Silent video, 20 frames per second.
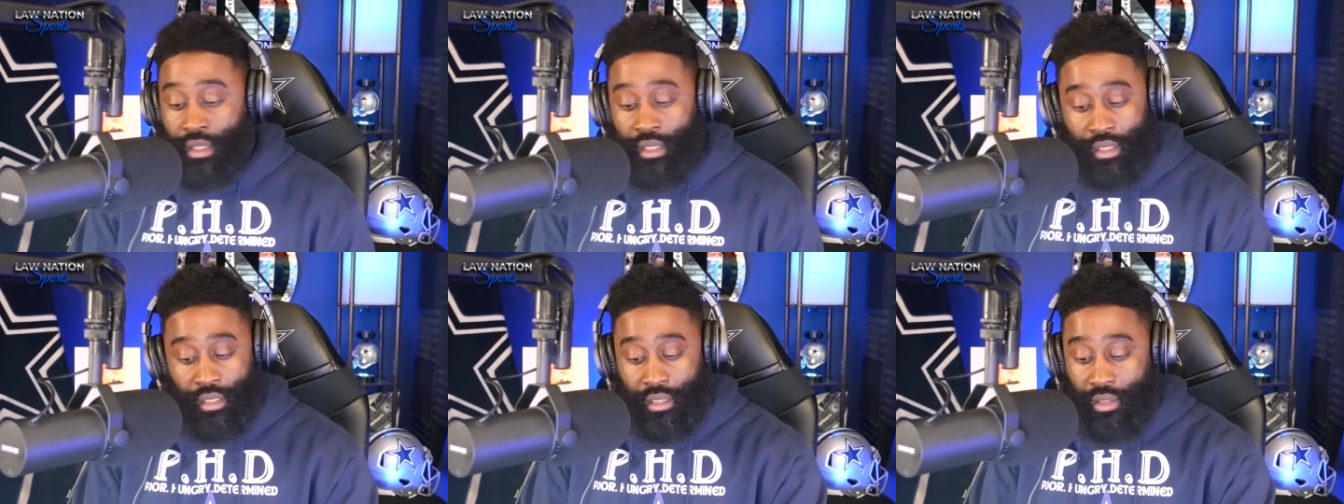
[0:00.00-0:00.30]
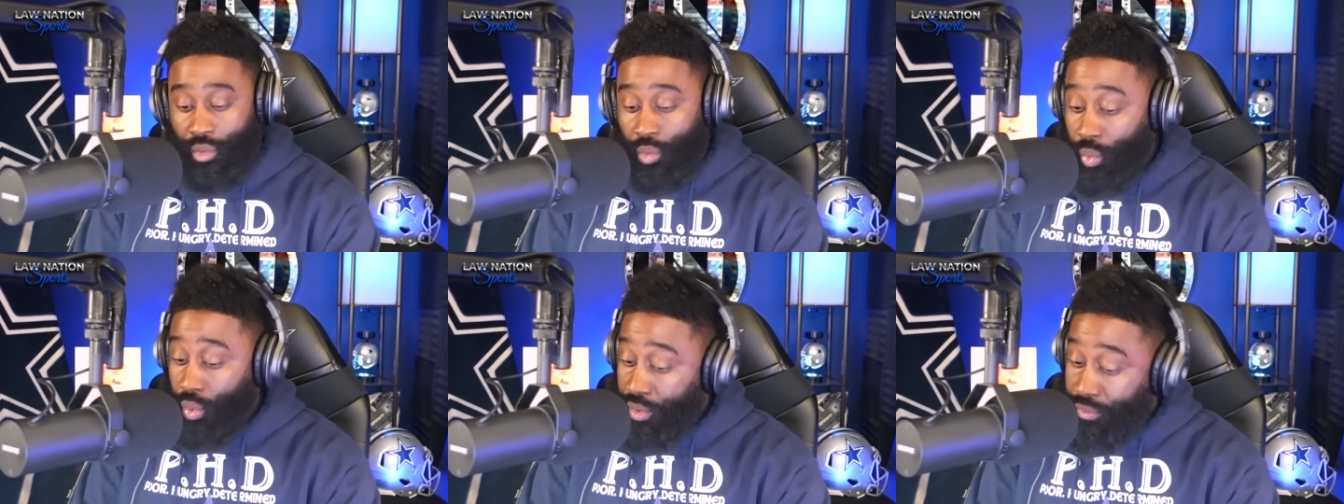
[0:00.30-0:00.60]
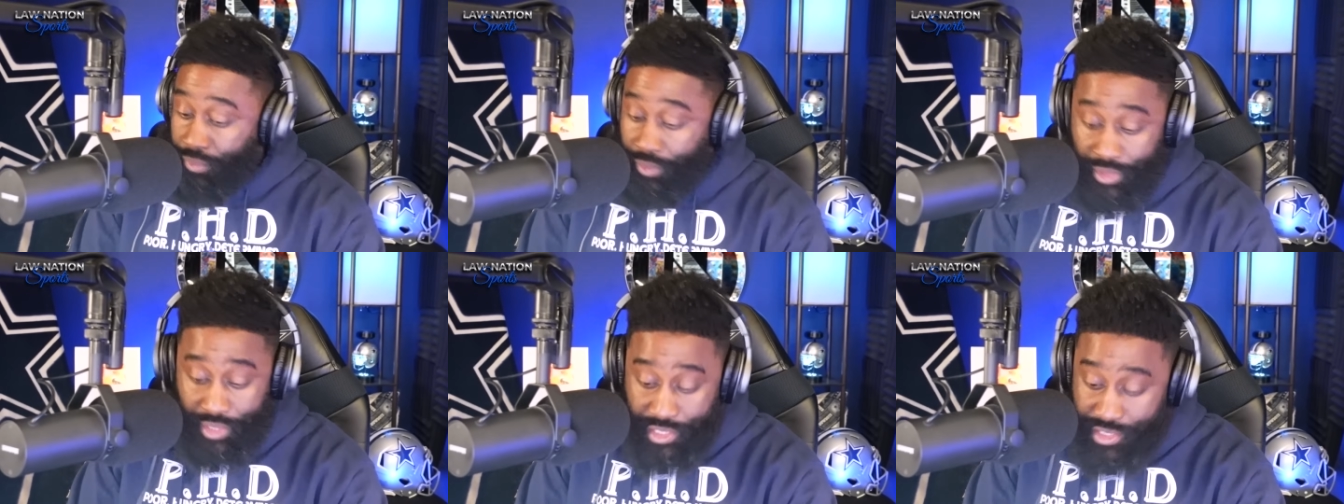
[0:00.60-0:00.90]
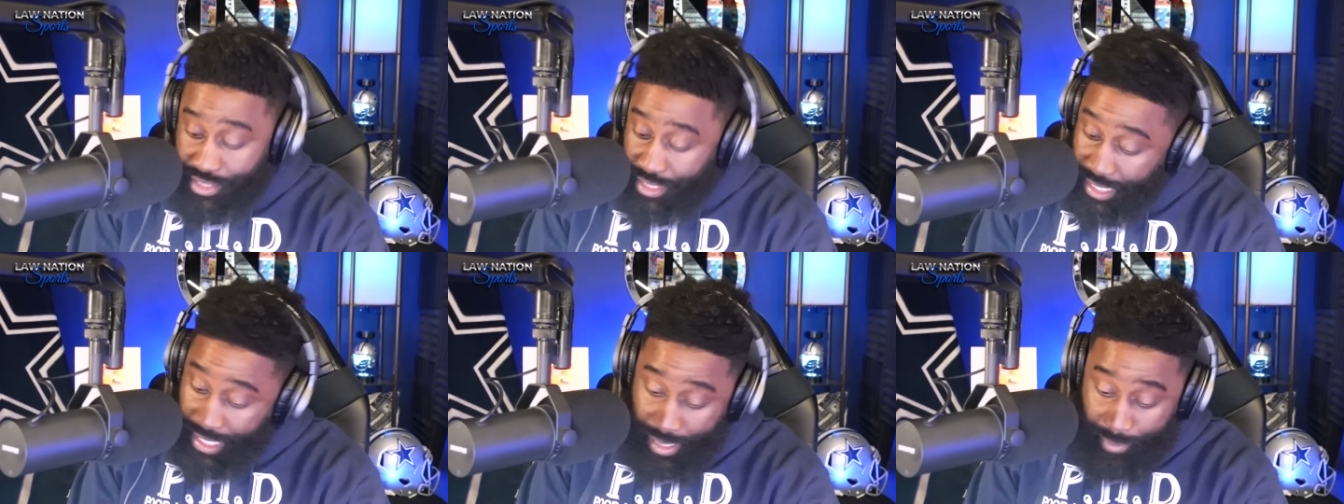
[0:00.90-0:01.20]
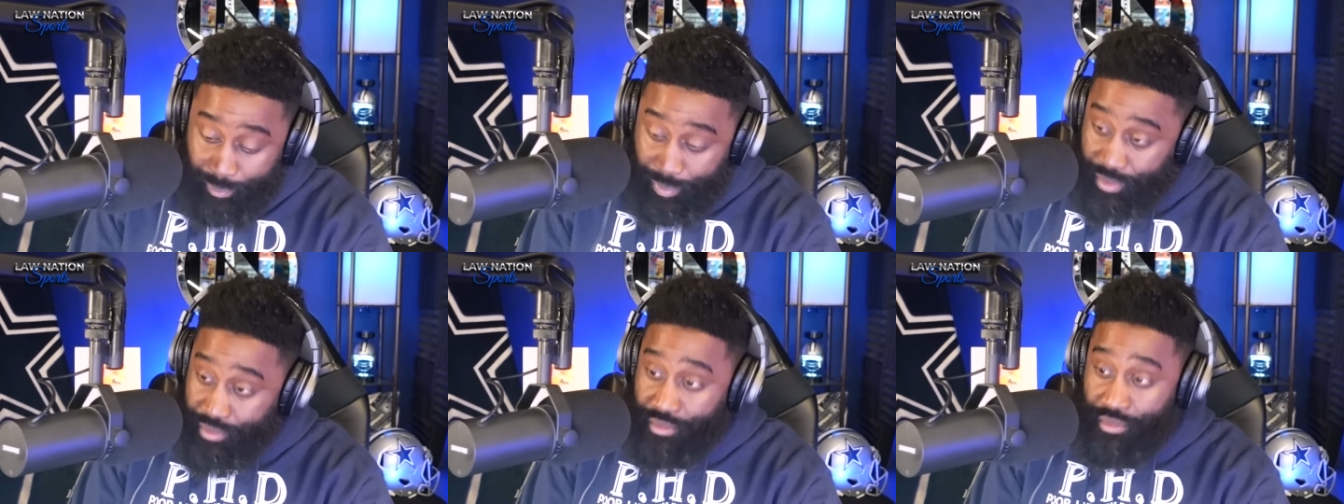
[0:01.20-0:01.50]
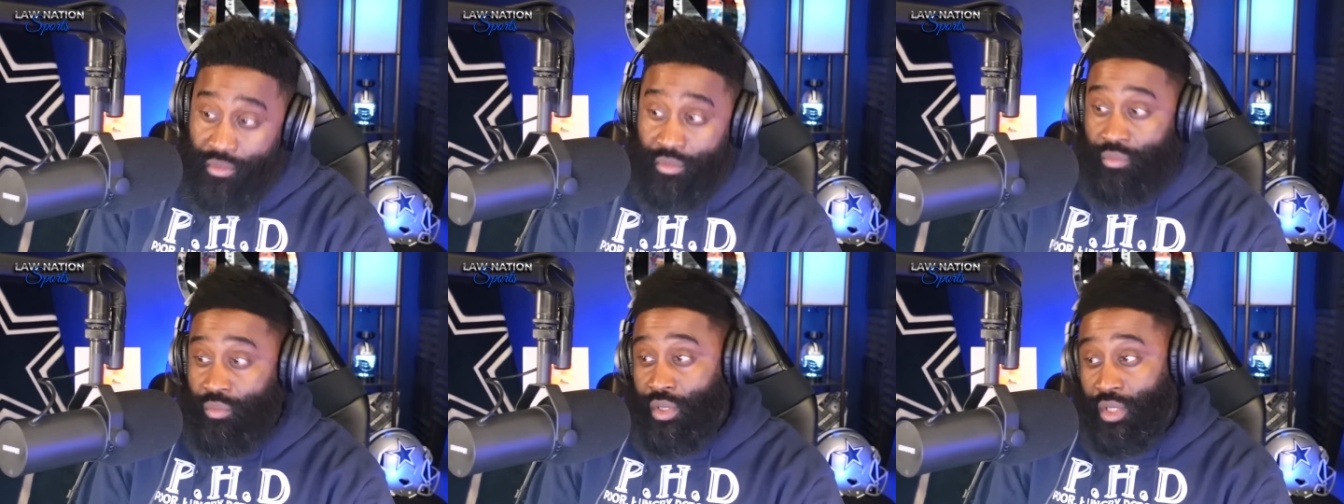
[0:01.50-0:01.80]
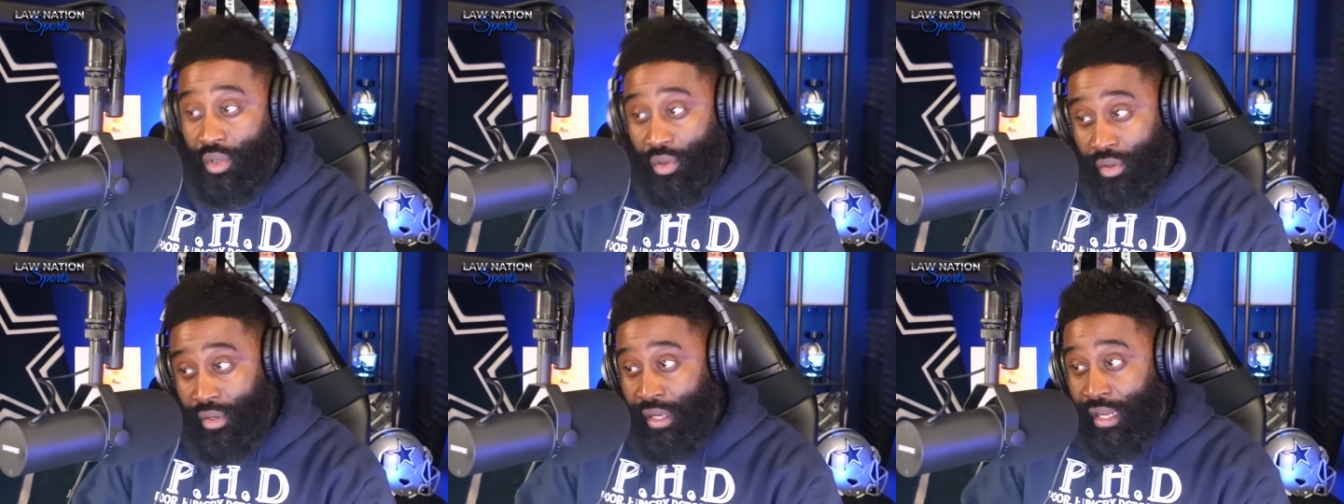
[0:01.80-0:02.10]
in order for this to happen, we're
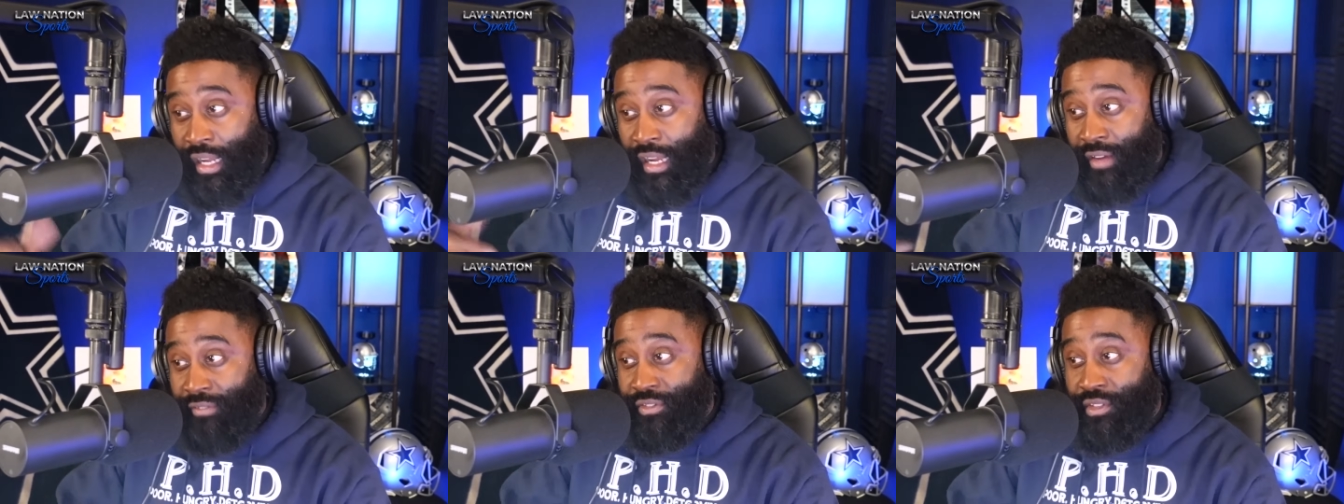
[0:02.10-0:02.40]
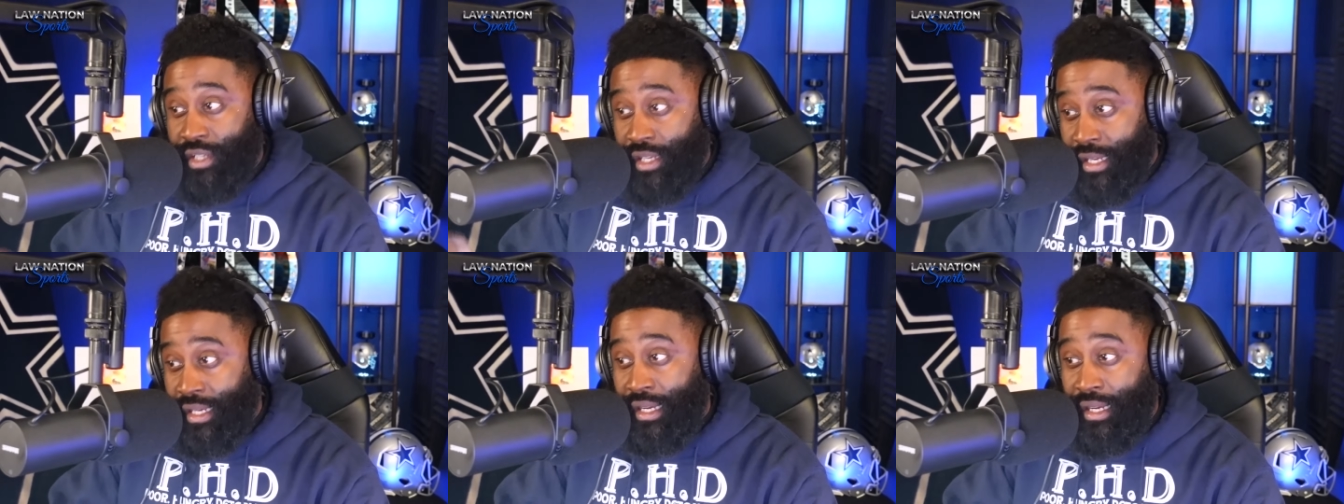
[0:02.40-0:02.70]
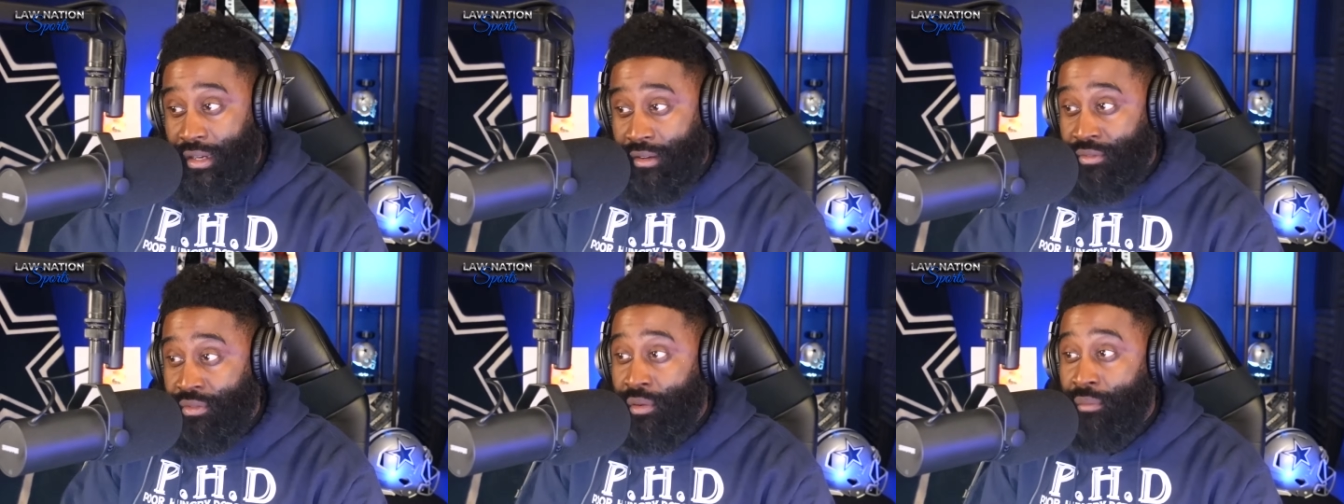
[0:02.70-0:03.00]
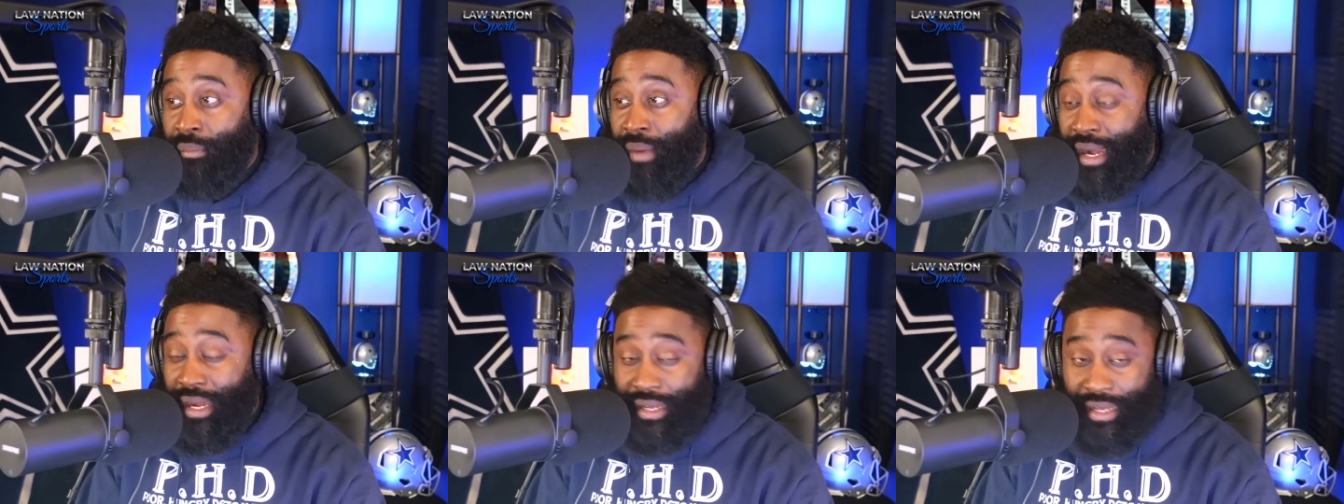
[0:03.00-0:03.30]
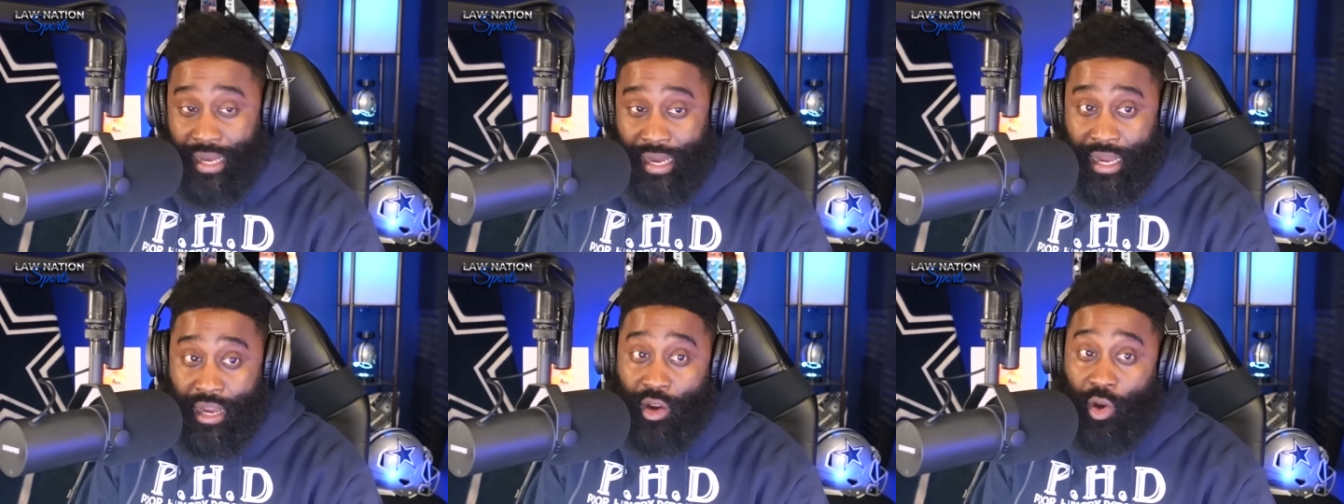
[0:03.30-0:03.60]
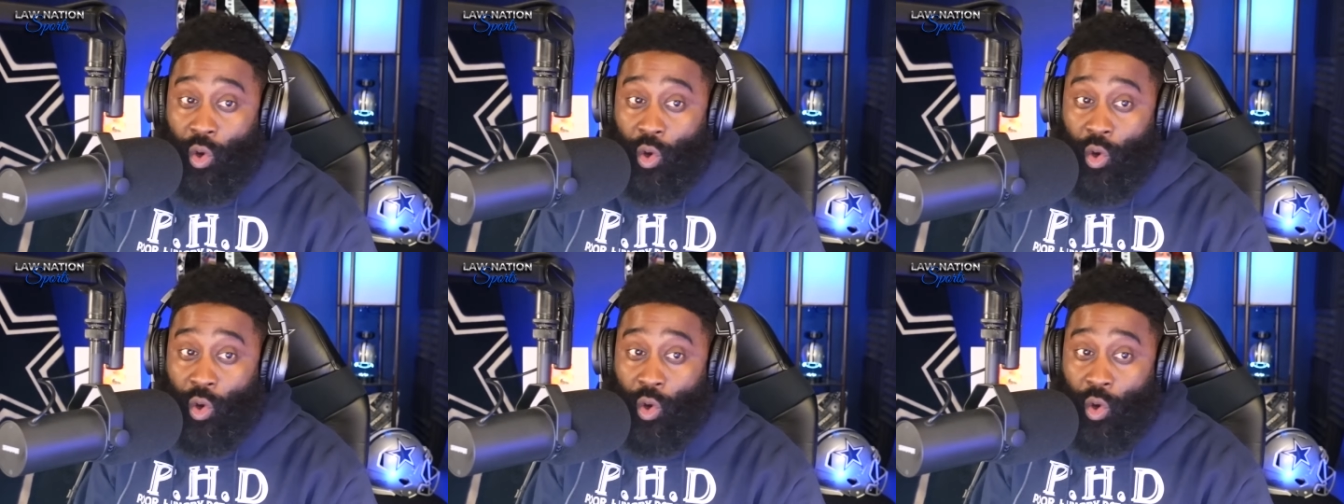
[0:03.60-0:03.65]
going to have to have my guy